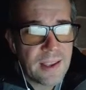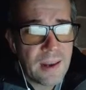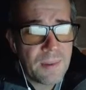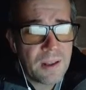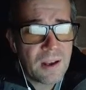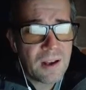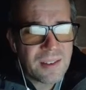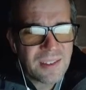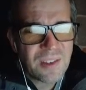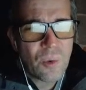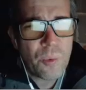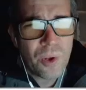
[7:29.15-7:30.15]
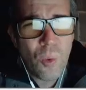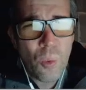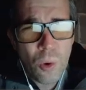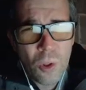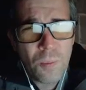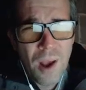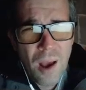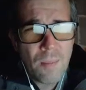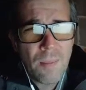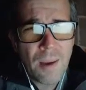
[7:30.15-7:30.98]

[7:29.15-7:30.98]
And because it's a real world problem,